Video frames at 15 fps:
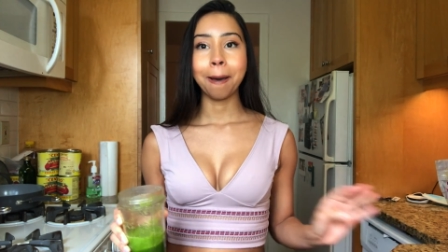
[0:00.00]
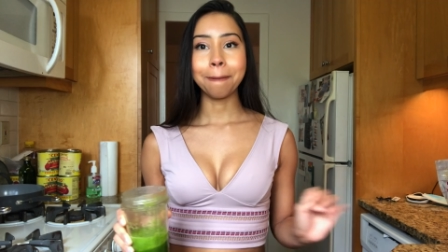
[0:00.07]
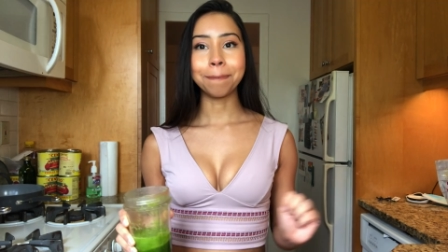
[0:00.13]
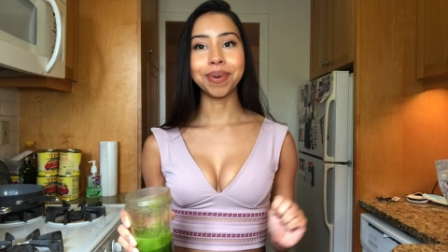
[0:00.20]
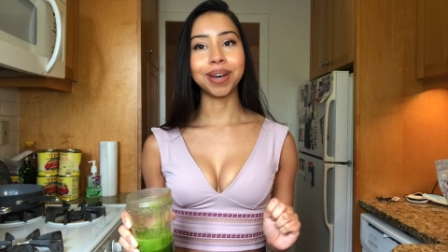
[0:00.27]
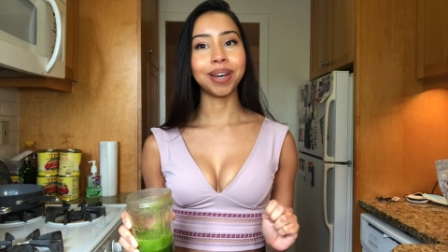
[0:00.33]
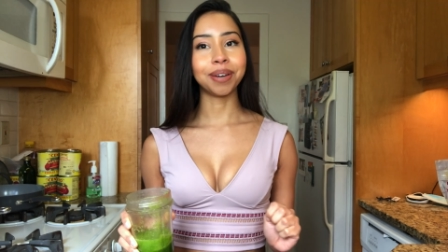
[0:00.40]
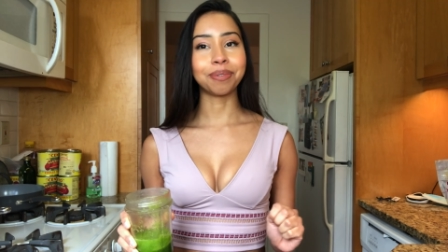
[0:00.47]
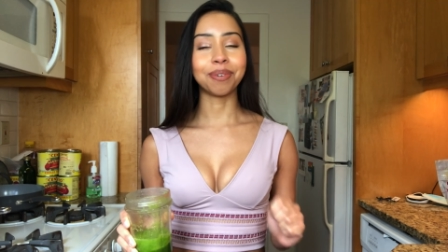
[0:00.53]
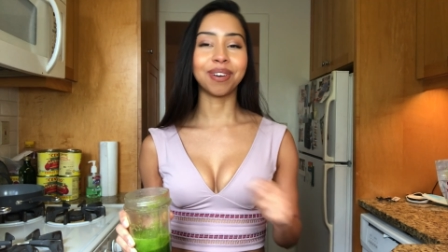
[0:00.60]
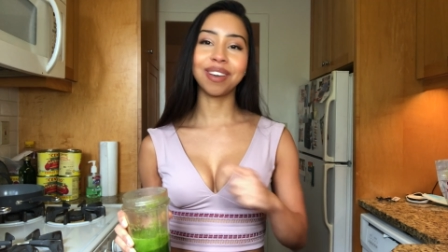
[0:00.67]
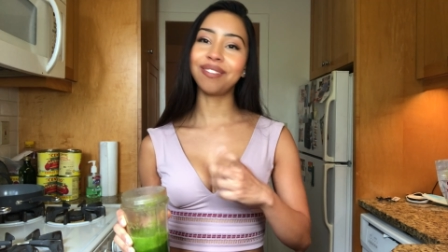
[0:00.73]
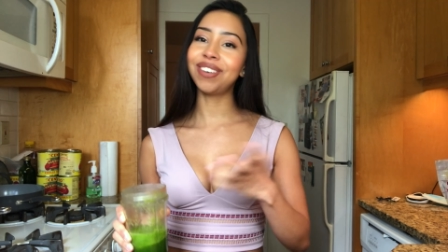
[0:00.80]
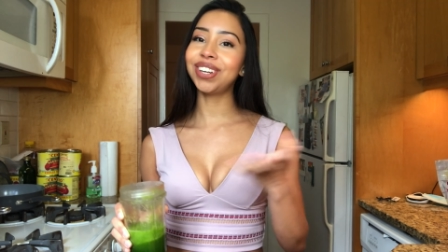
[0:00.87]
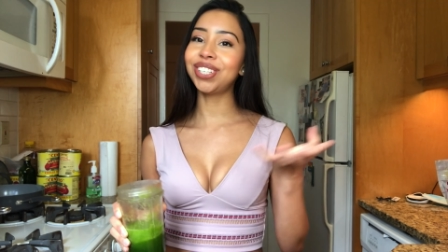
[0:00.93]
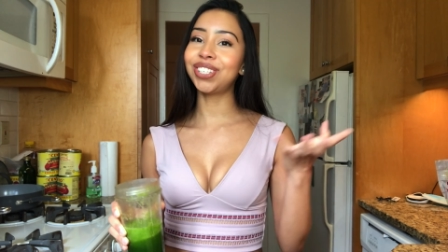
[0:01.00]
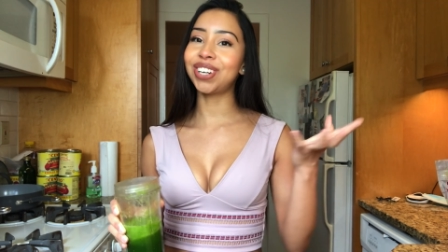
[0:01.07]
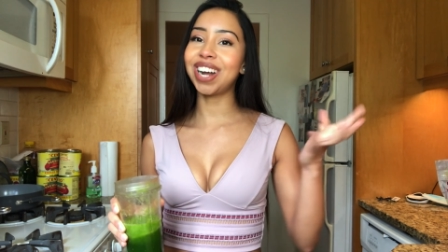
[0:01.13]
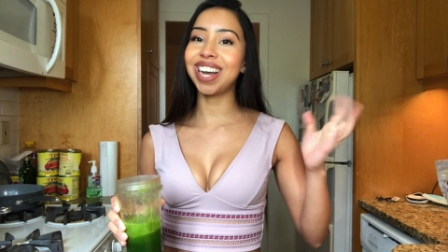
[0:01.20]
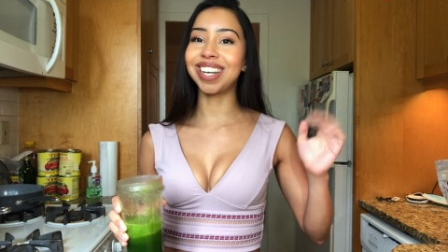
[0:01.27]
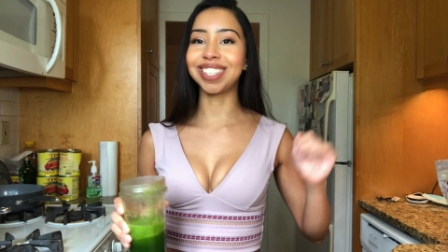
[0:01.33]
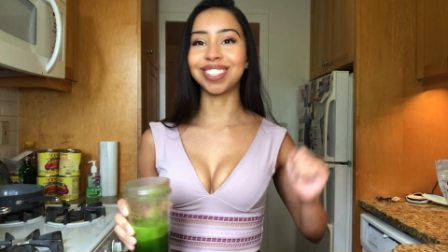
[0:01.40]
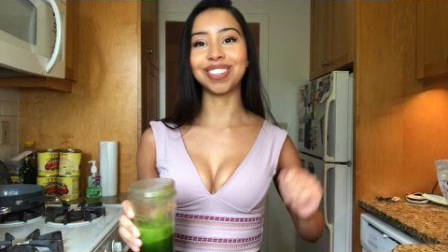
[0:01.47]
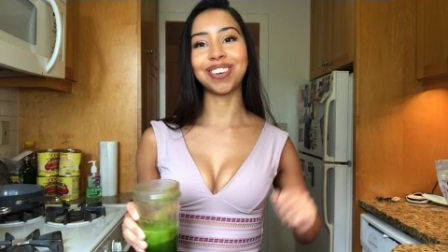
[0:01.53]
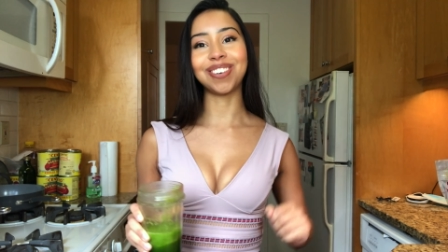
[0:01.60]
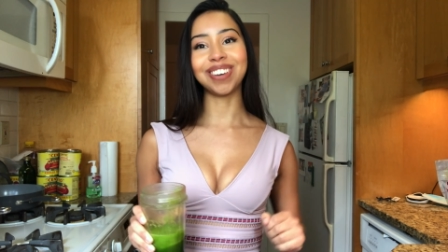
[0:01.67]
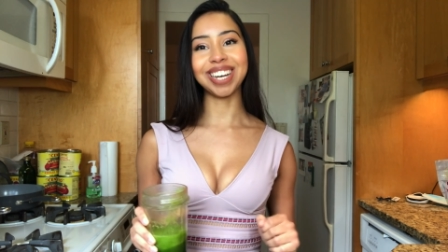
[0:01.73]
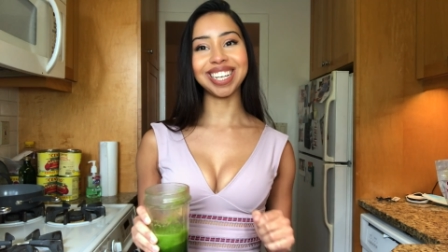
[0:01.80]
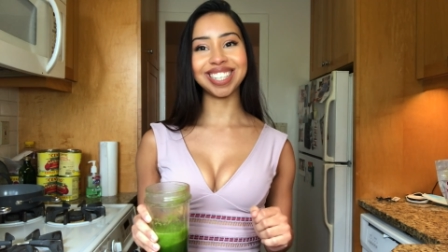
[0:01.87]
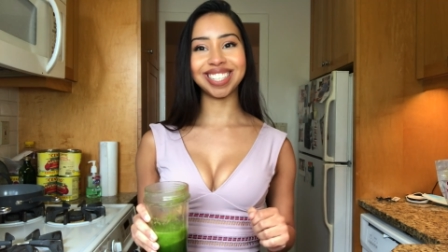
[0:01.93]
but we'll give it a try as
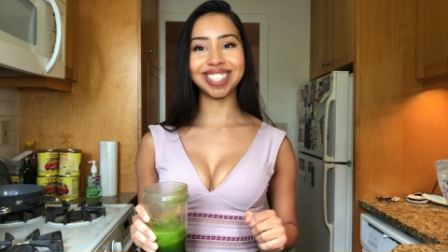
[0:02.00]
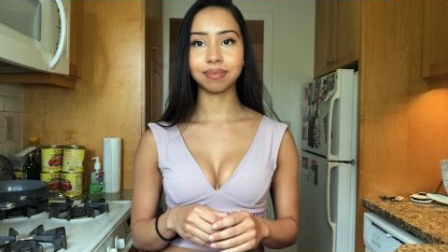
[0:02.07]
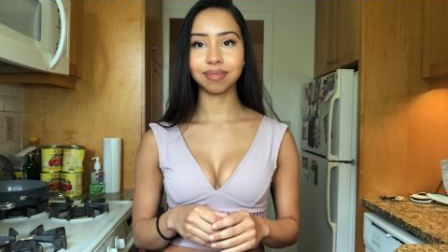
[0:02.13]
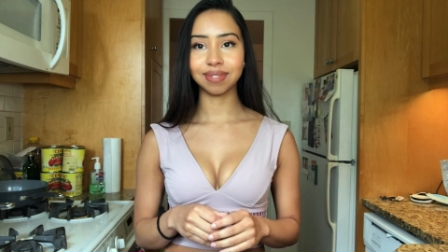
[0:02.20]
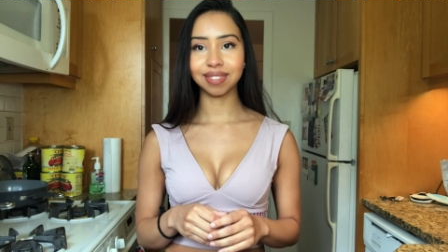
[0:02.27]
always.